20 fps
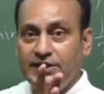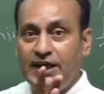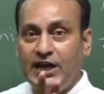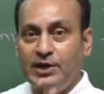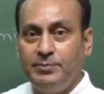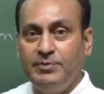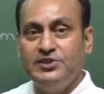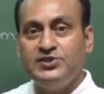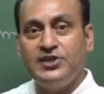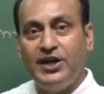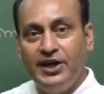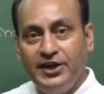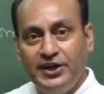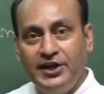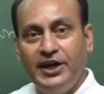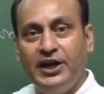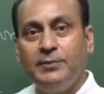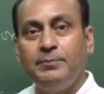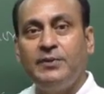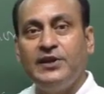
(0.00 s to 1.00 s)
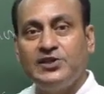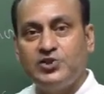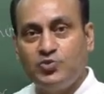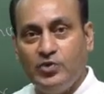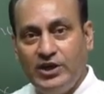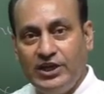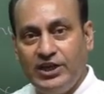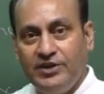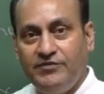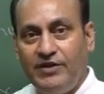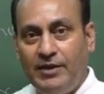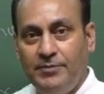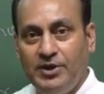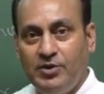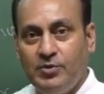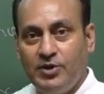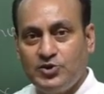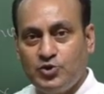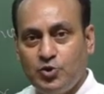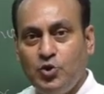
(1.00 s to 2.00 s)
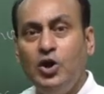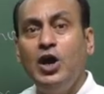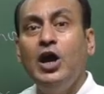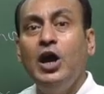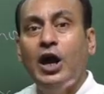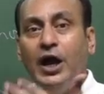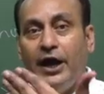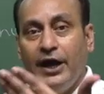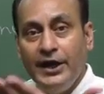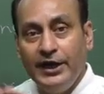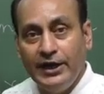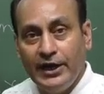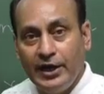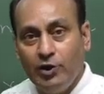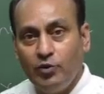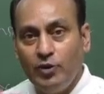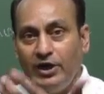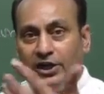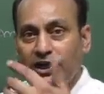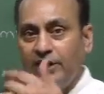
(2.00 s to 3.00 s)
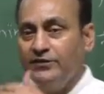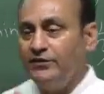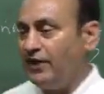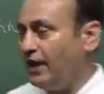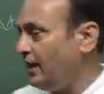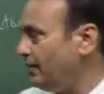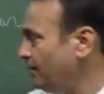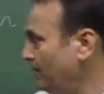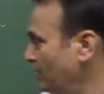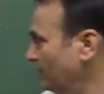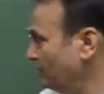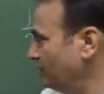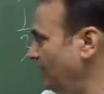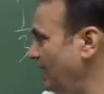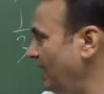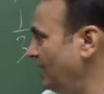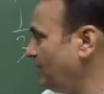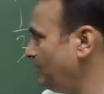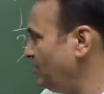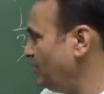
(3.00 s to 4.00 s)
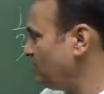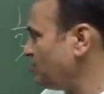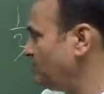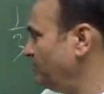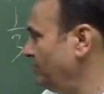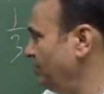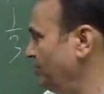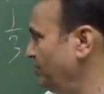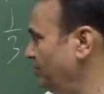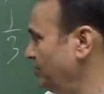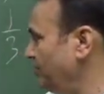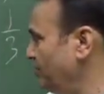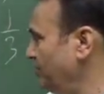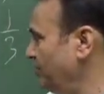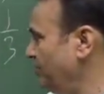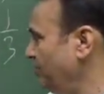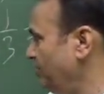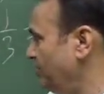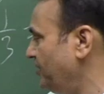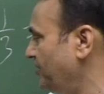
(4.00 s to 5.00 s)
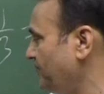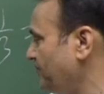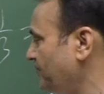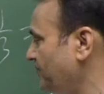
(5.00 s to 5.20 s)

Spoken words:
That means 100 plus 25 equals to 125. That must be written here.